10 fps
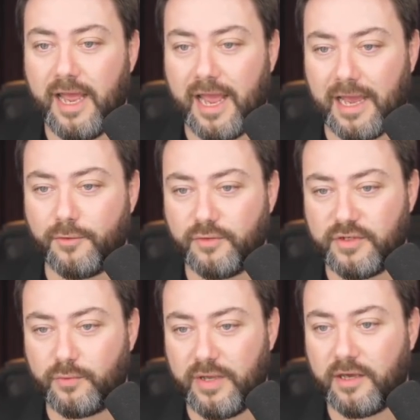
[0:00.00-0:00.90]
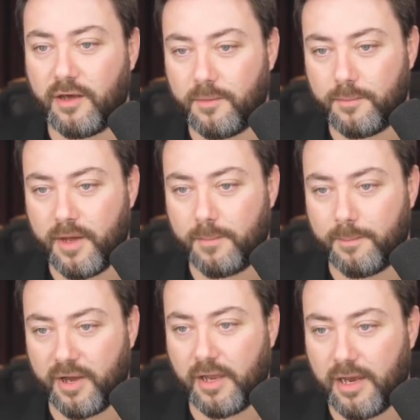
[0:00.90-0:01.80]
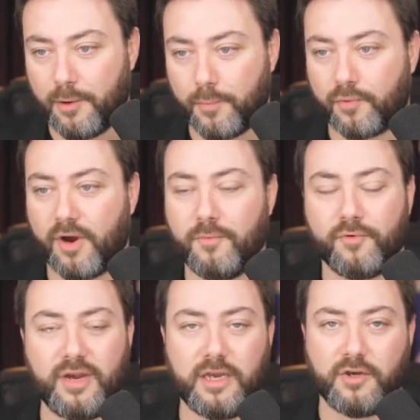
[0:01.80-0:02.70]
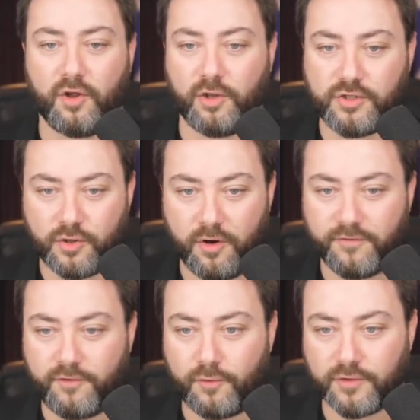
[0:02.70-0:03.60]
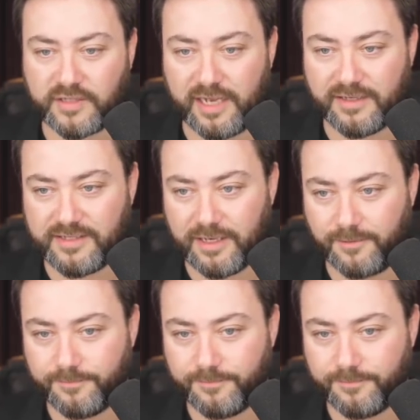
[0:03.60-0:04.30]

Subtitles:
how did we come by our primary knowledge of causality?